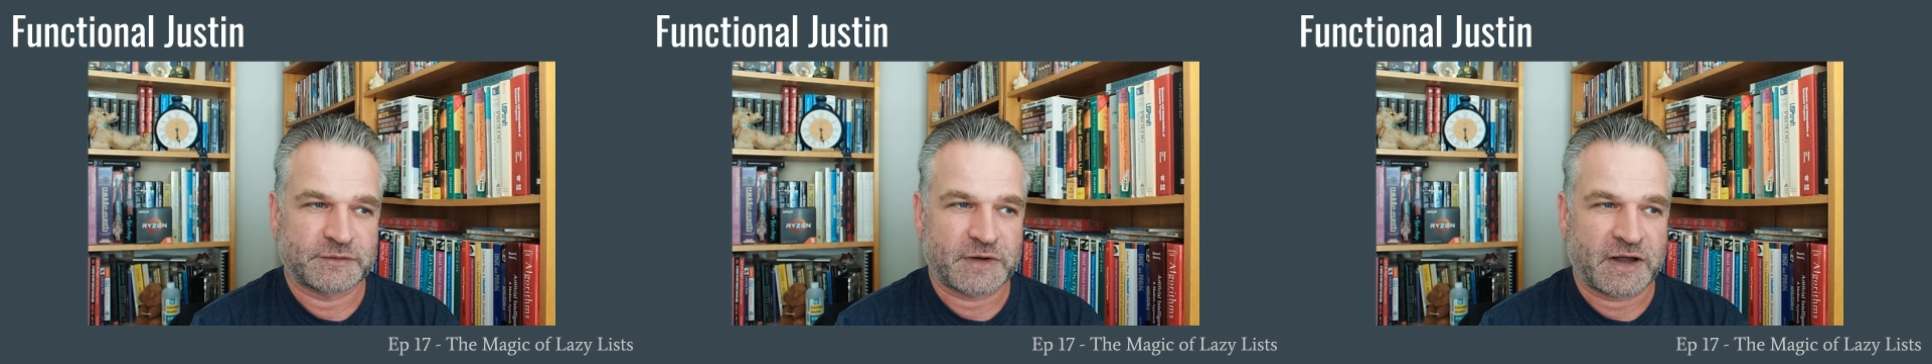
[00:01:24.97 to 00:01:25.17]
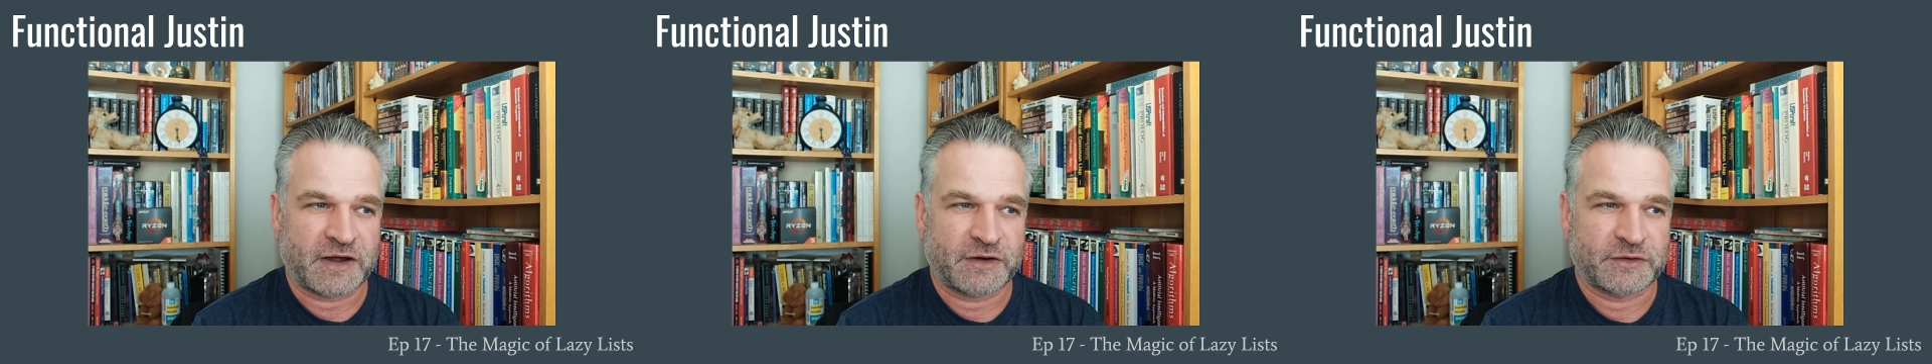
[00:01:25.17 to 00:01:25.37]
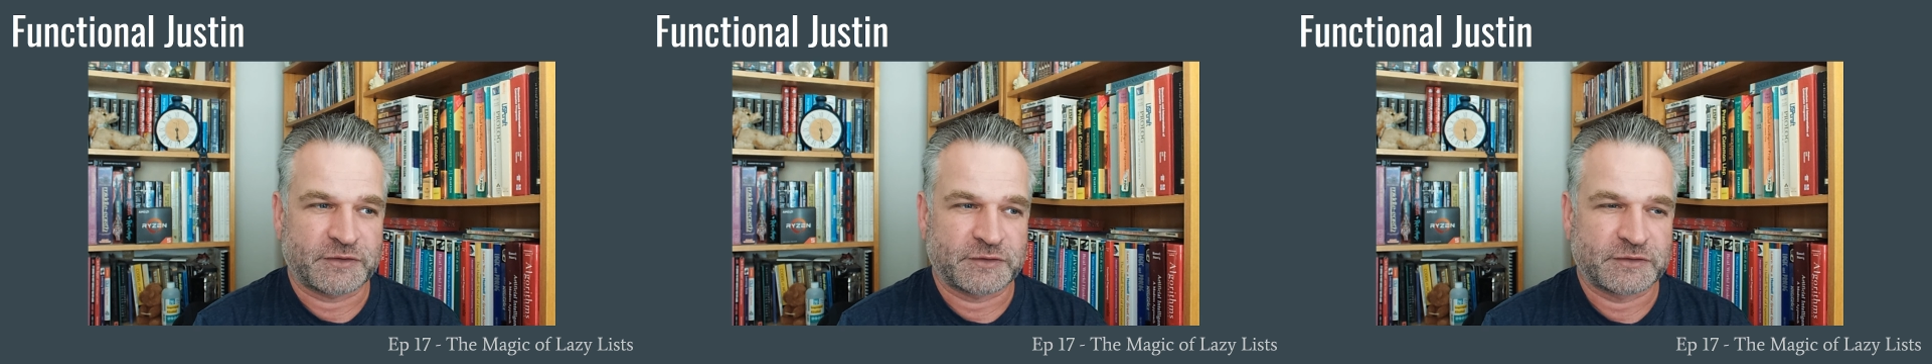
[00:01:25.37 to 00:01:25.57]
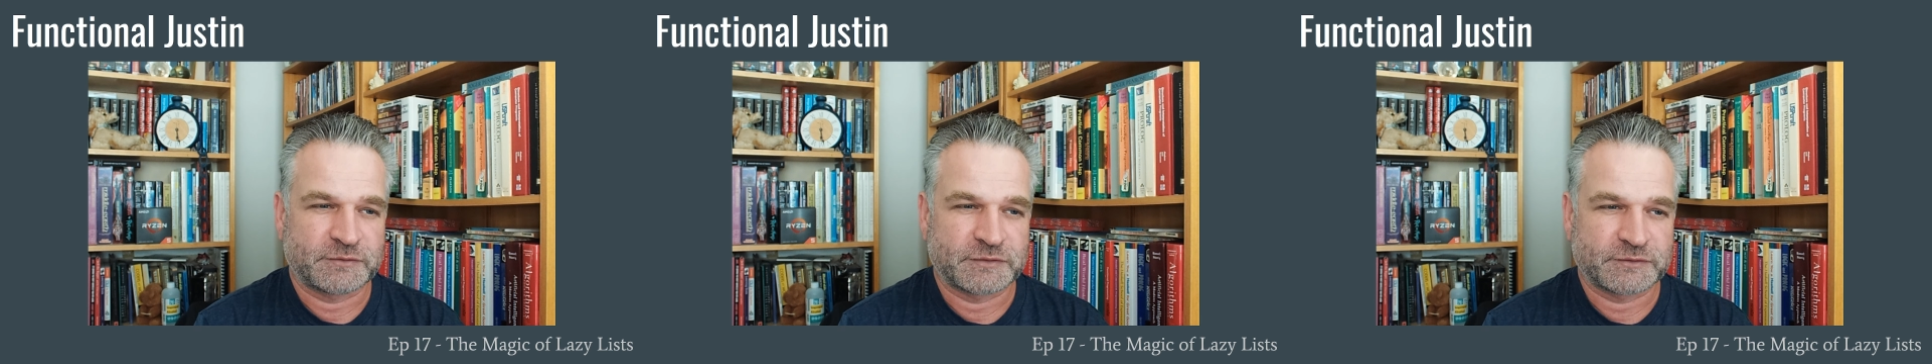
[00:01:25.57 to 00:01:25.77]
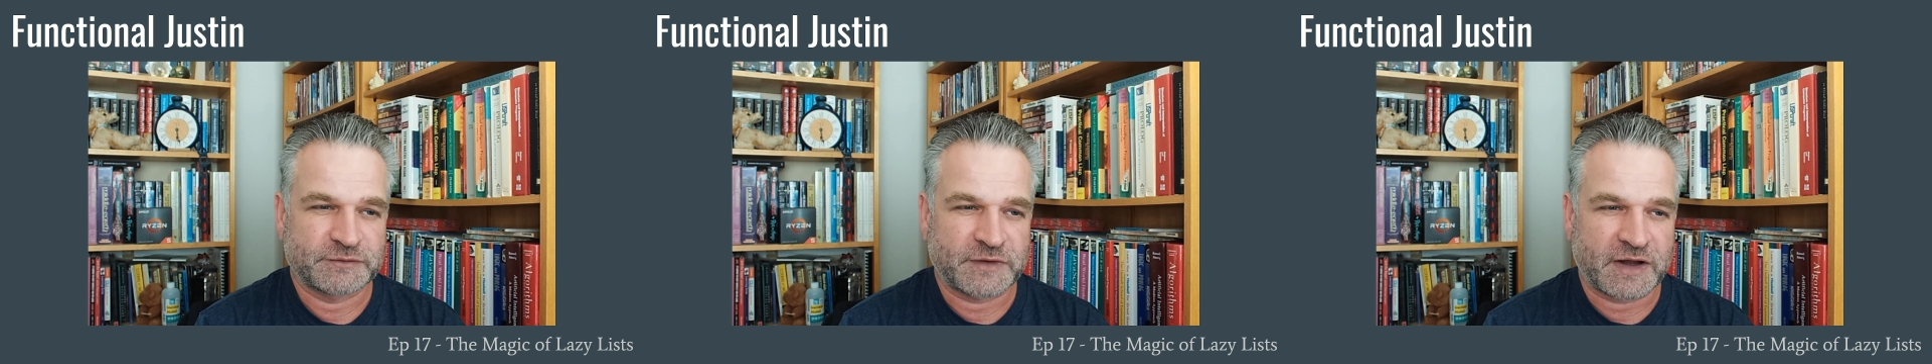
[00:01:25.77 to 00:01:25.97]
how
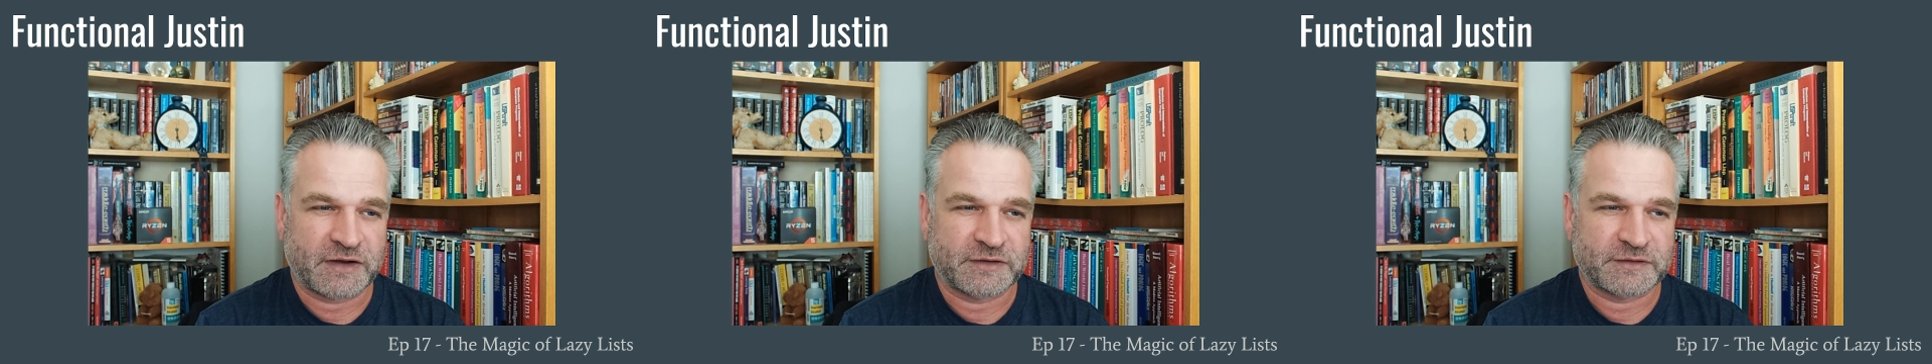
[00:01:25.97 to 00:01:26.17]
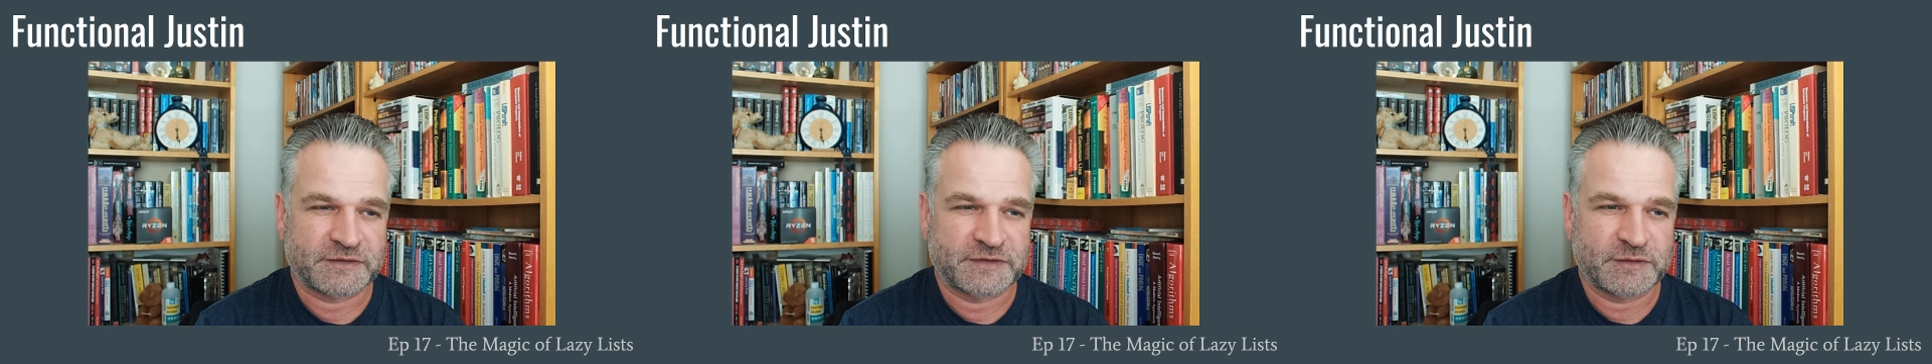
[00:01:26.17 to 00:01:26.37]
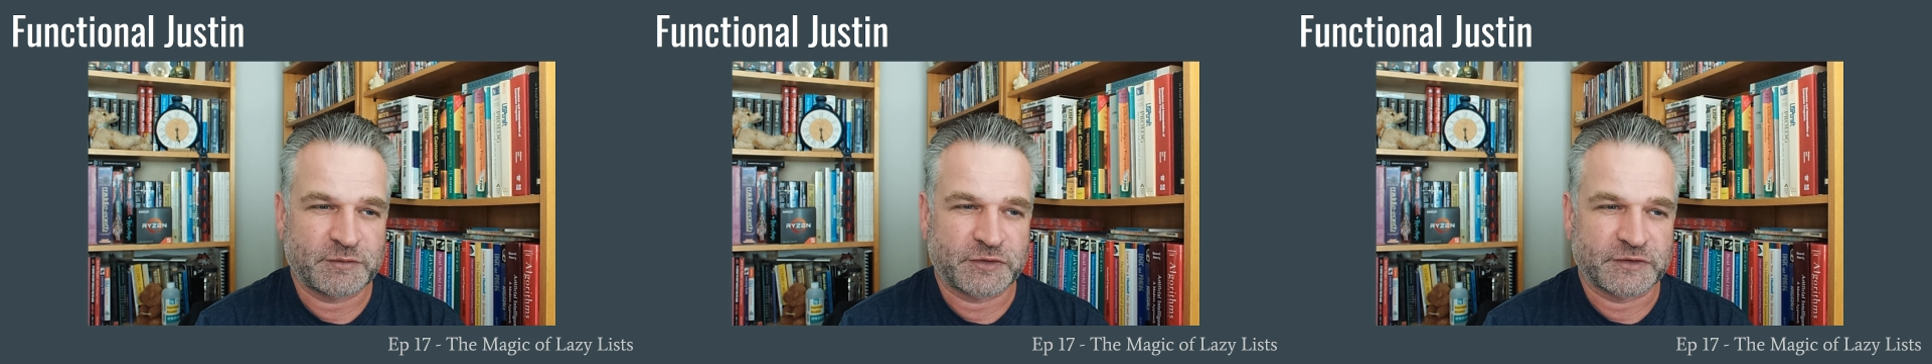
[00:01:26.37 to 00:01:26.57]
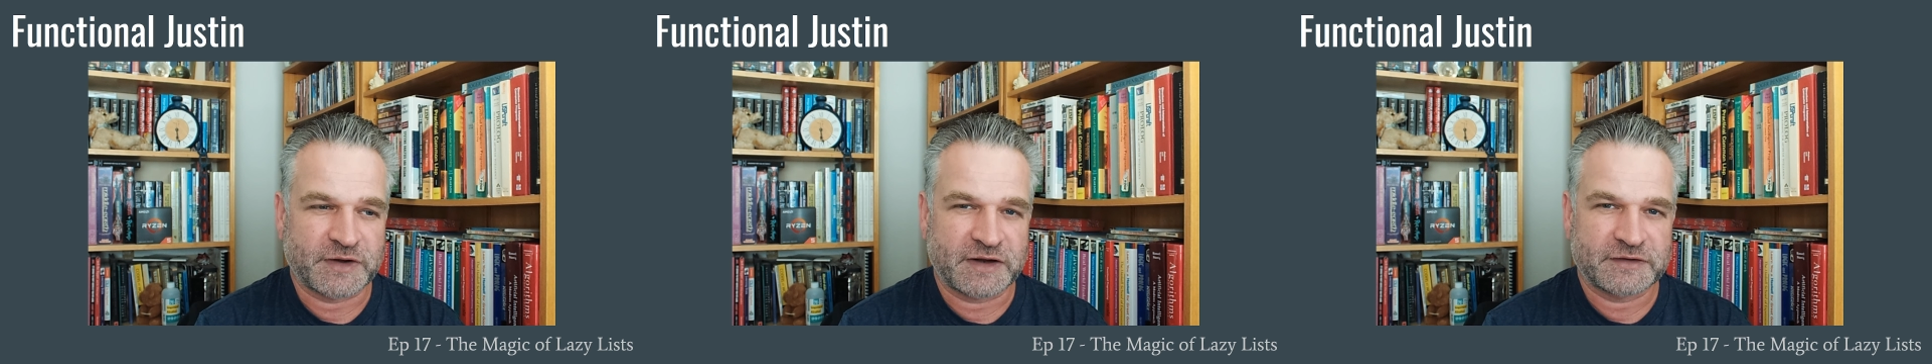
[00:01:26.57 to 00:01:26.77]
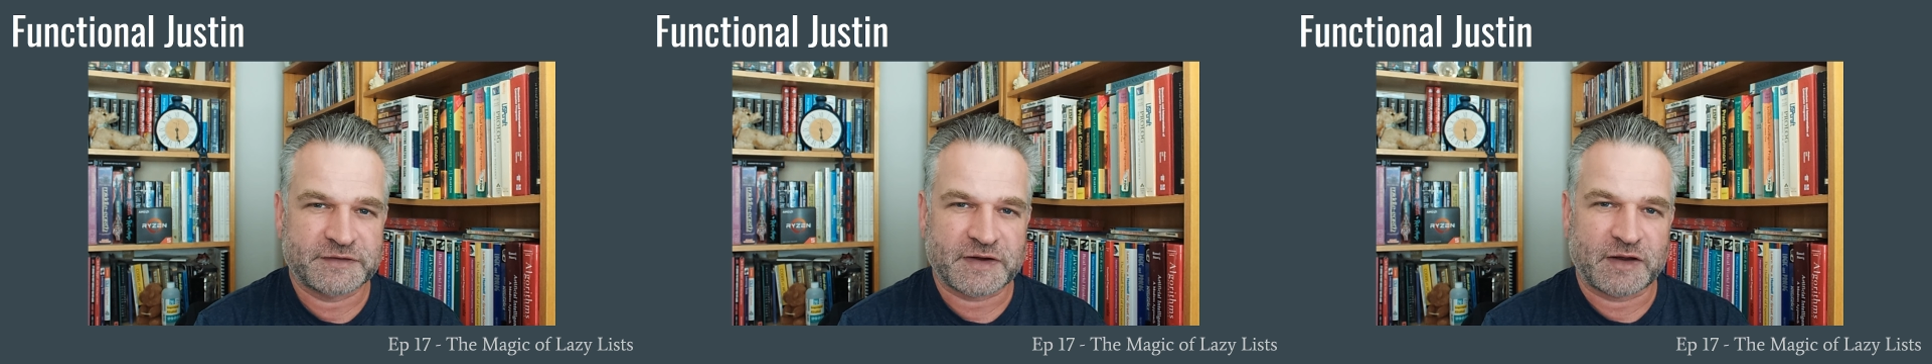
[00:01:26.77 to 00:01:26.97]
that simple
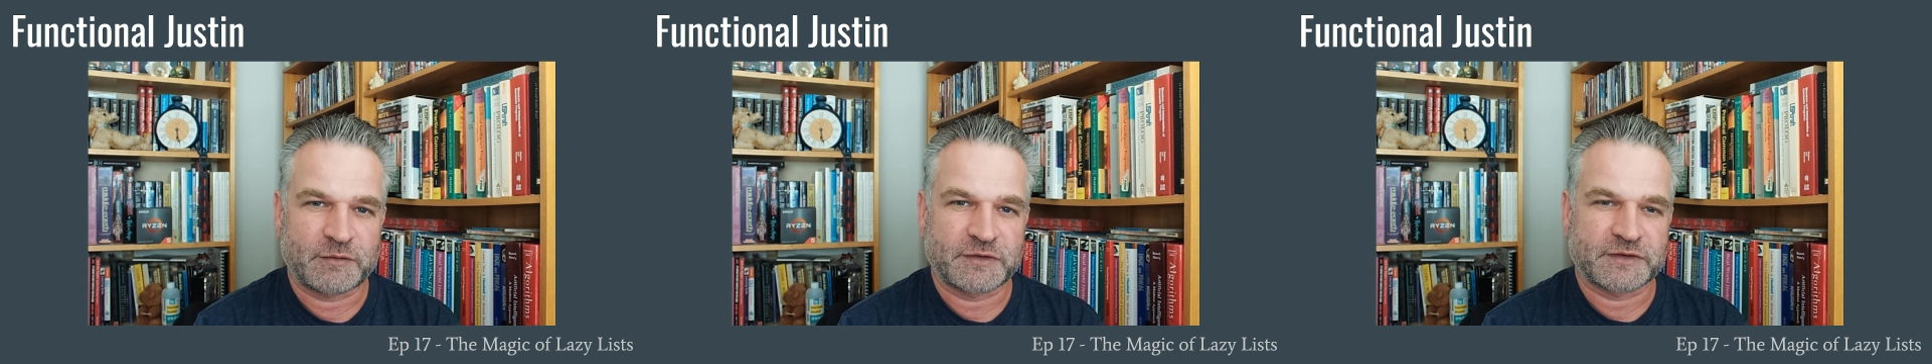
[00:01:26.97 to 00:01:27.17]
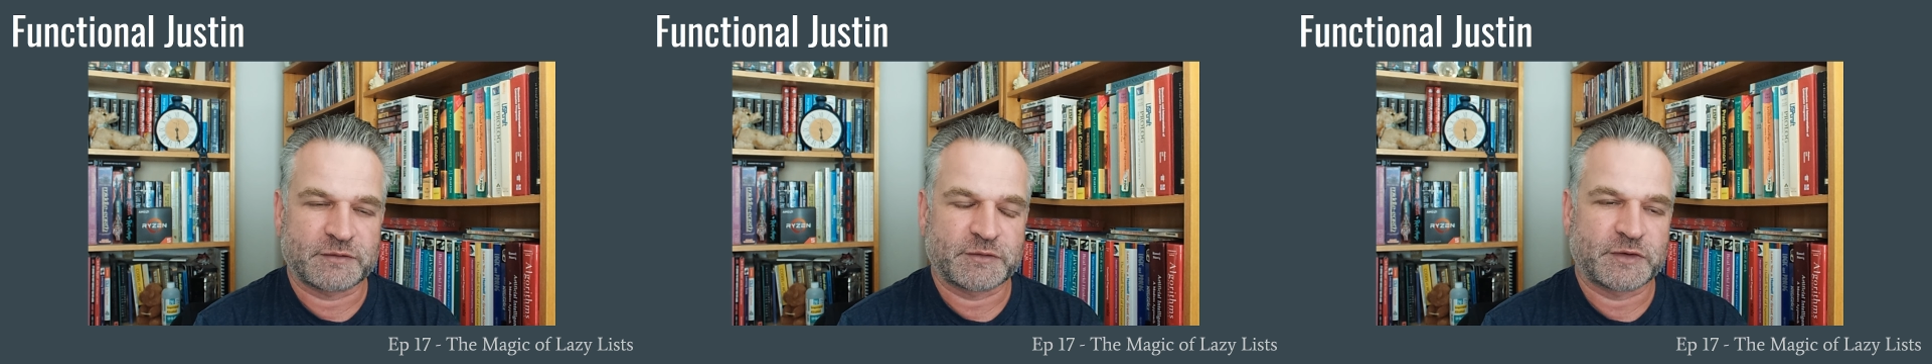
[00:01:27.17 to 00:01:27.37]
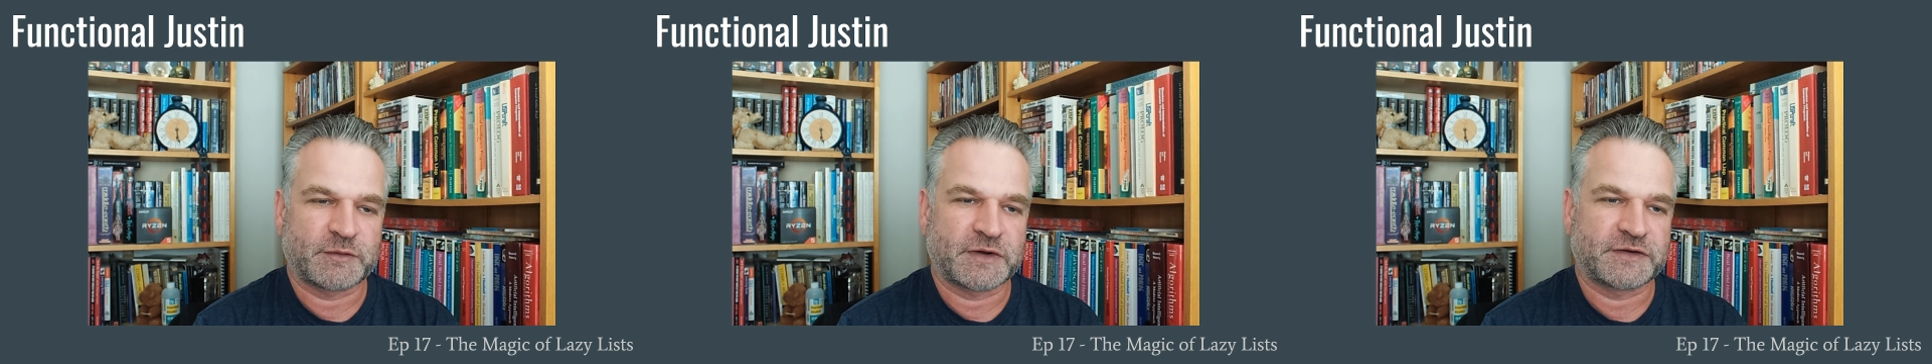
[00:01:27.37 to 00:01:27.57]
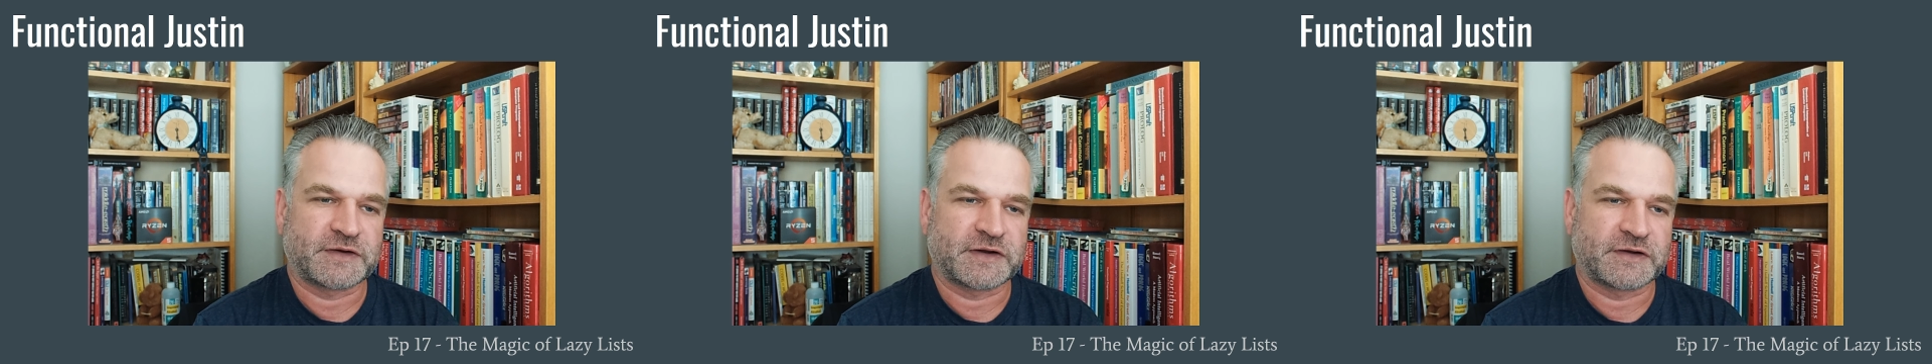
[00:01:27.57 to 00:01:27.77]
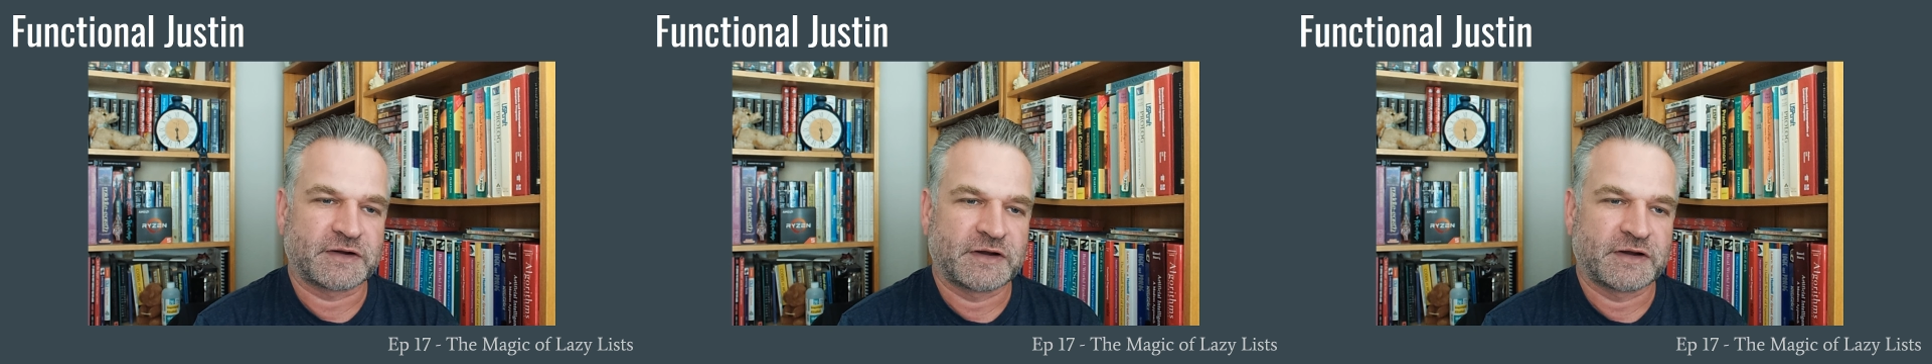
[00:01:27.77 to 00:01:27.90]
data type is implemented,